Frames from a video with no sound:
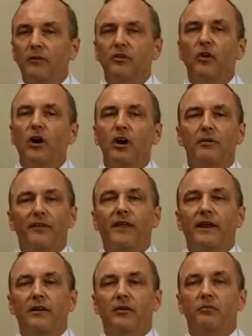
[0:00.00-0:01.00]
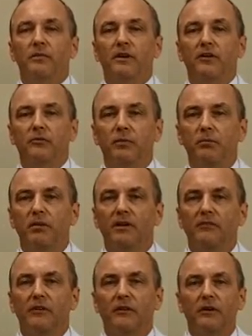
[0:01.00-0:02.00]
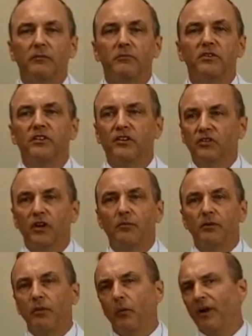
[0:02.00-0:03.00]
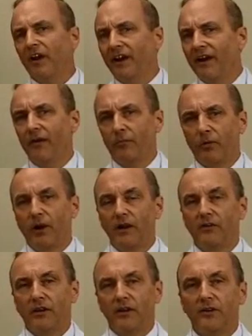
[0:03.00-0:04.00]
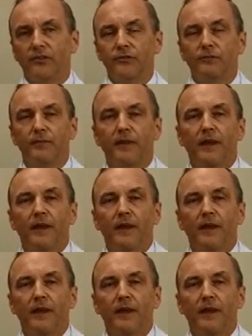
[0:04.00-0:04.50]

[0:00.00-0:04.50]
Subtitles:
I want to talk about that a little bit because people have a misconception about what chiropractic is.